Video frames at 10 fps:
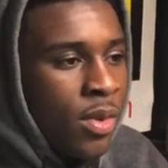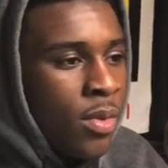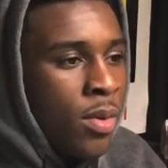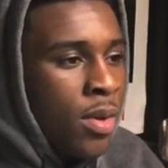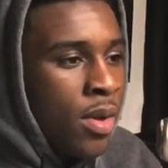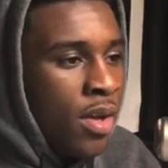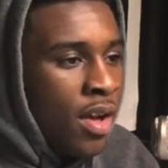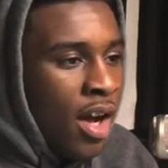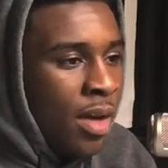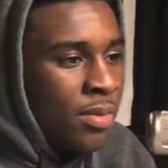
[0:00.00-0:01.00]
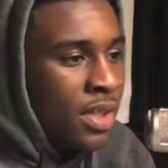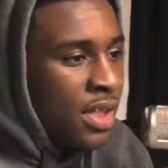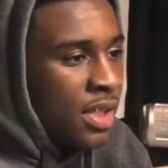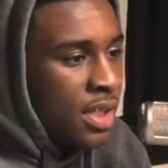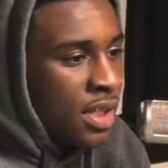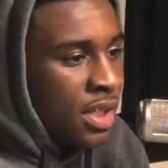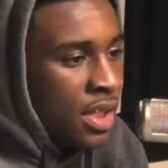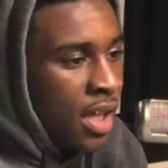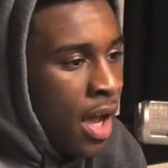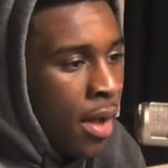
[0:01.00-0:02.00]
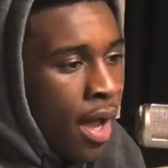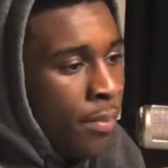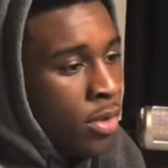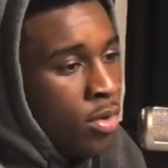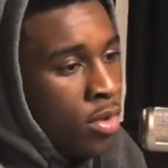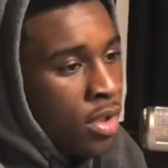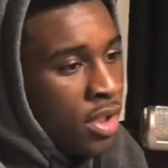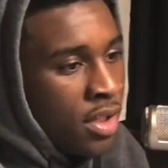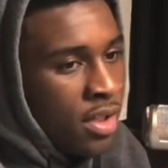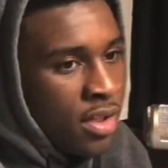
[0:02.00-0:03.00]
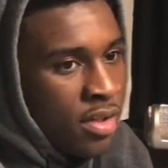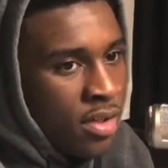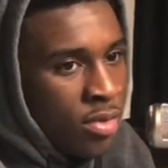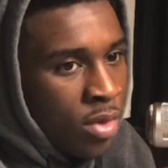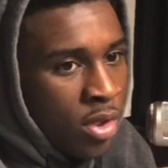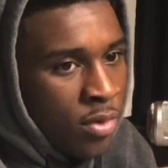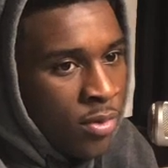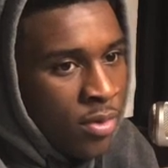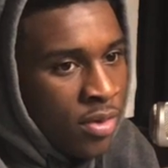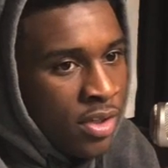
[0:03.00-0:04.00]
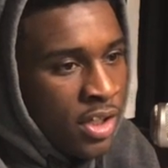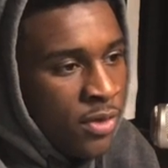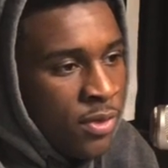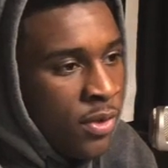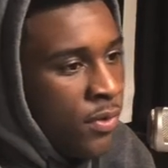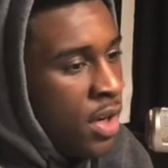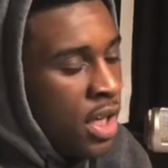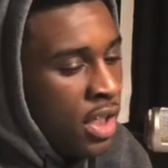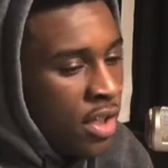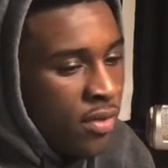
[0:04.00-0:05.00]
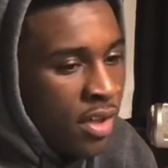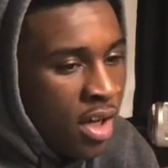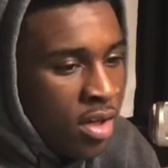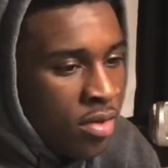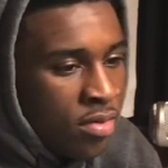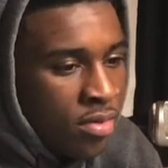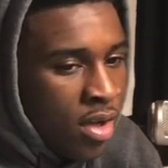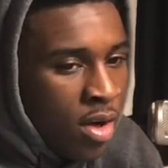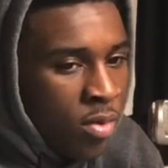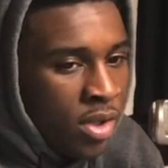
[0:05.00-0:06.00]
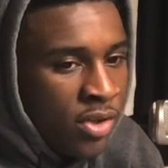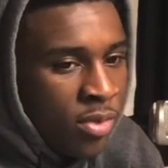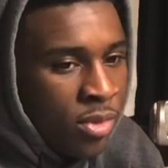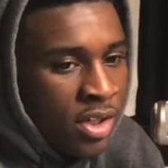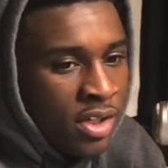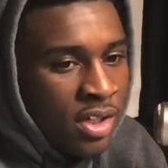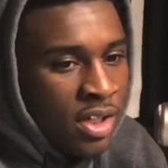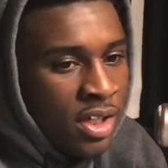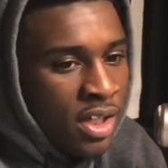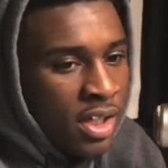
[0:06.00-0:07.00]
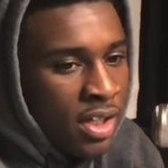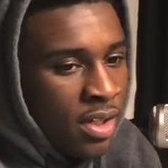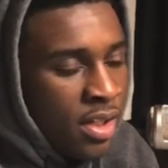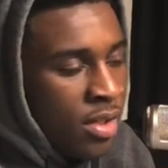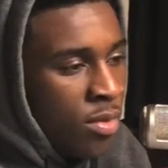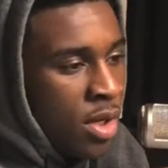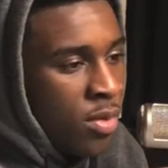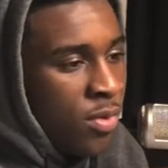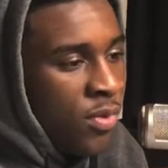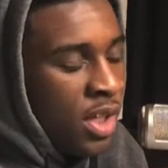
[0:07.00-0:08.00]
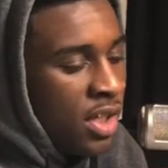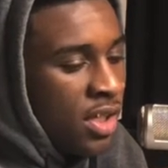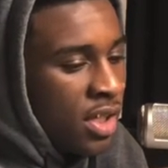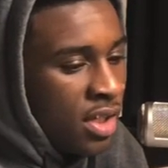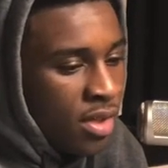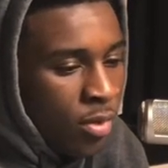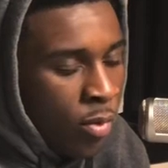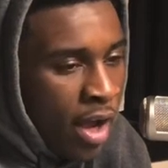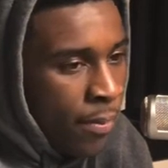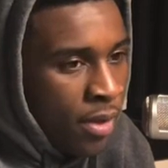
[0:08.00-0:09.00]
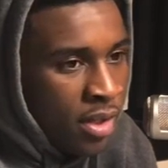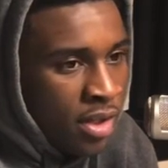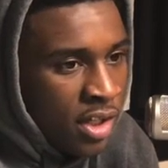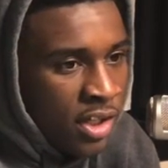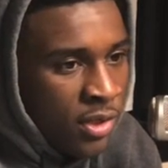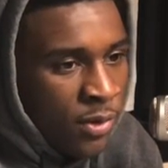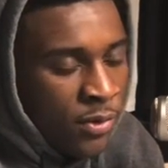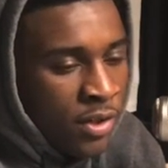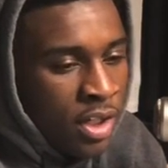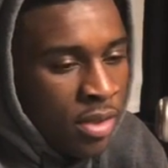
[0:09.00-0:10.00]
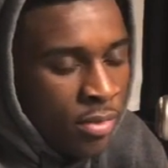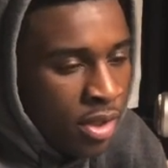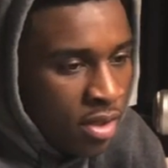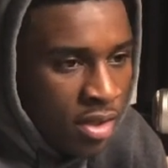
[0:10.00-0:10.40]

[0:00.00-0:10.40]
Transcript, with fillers: Mm. I'm just saying, I, I be doing it, you know, just for the fun of it. I don't, I don't really too much, you know, feeding to rapping. It's just for fun to me.